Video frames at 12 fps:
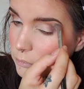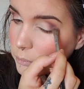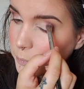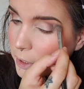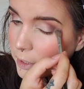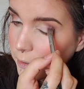
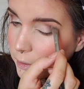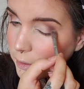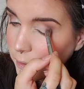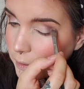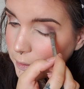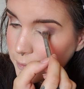Blending
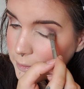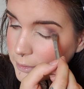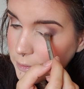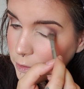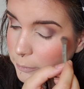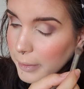is
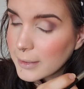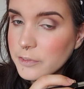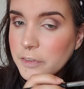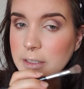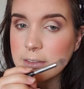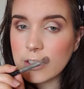your best
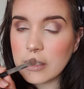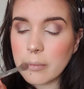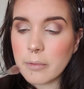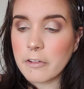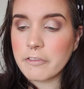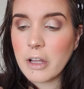friend. So
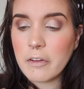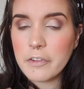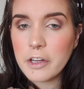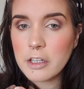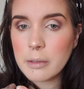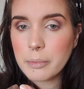the
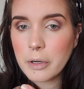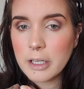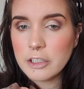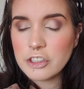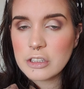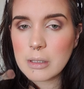fluffier the
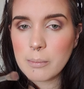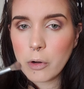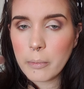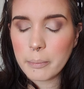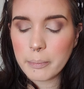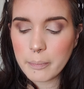brush, the more